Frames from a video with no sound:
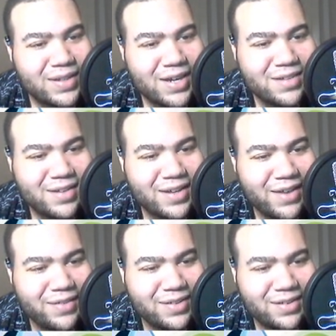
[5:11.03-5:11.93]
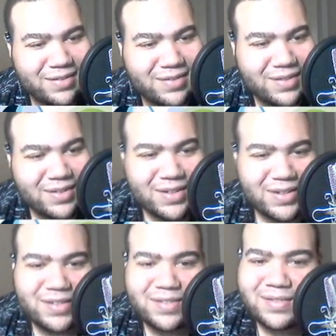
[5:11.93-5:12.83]
I just like how it looks.
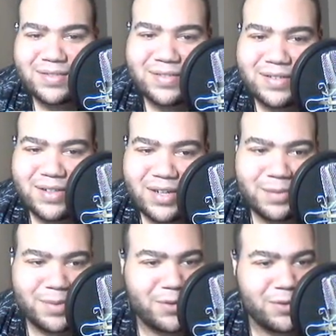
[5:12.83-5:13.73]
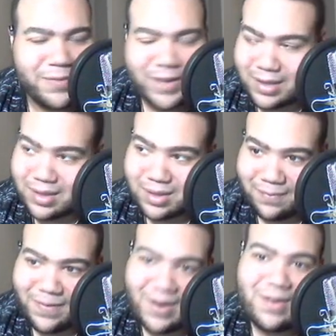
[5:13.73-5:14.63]
It'd be cool if it gets some
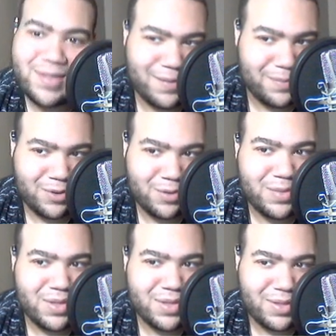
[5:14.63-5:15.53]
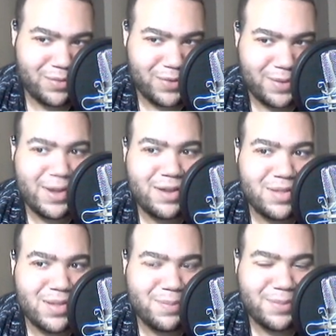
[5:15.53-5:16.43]
fairy type moves in the
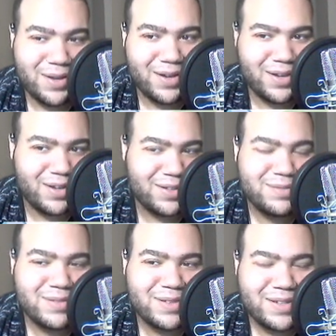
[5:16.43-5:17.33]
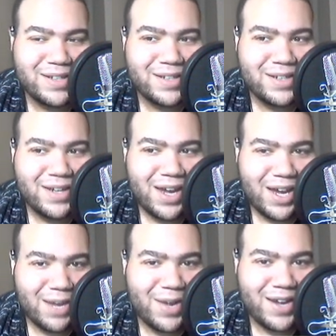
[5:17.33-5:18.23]
remakes, but uh
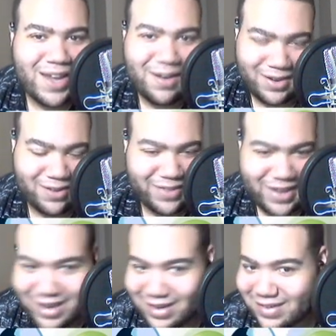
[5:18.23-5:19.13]
I'm not counting on that.